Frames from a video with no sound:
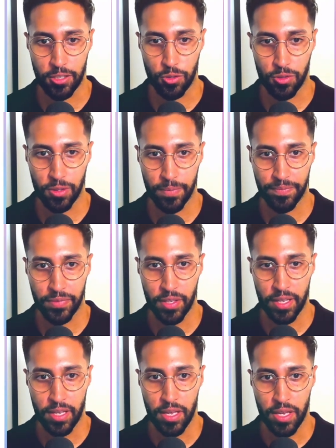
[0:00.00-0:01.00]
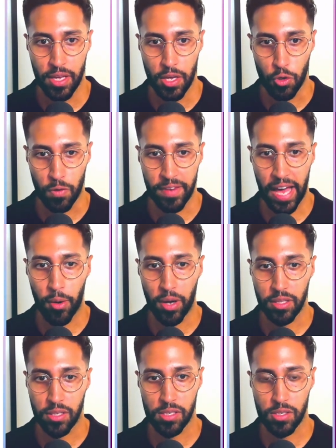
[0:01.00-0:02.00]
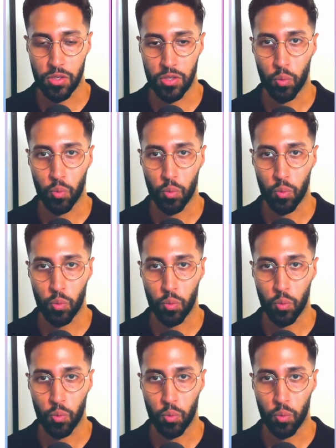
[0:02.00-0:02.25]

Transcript: you've now understood